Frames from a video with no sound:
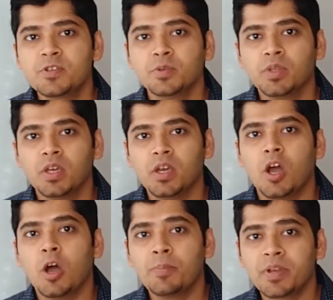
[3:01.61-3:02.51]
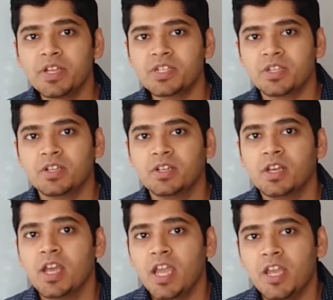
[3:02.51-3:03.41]
to the operation
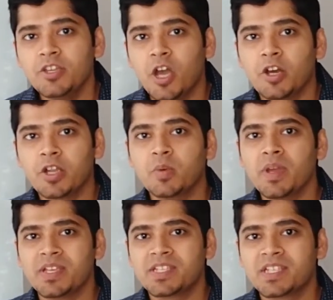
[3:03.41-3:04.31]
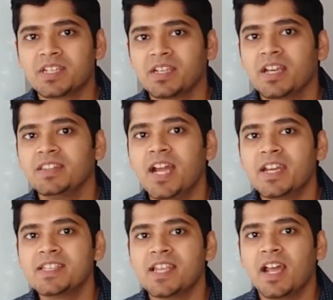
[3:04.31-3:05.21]
in your request that
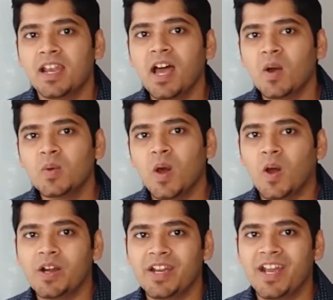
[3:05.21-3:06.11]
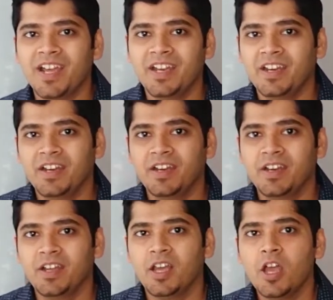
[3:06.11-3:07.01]
is allowed or denied.
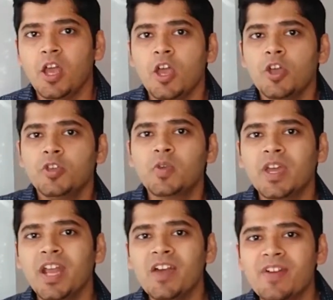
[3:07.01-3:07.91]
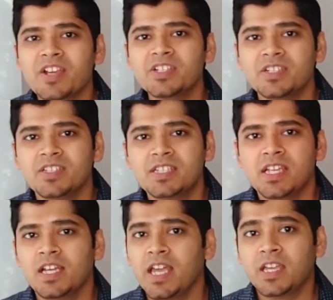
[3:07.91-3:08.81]
You can have
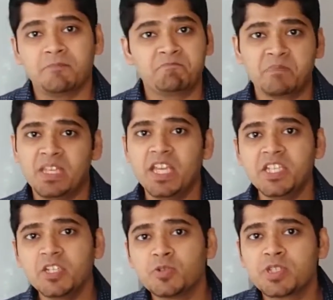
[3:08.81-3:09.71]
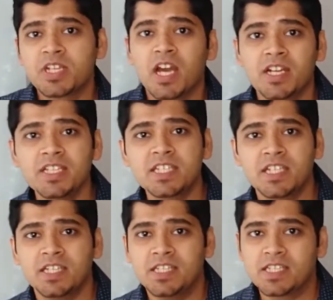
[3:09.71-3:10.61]
actions like easy to start
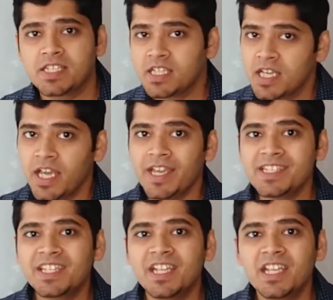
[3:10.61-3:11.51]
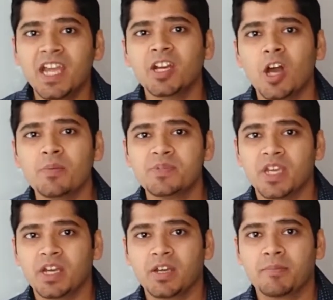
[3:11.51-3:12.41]
instance, S3 get object.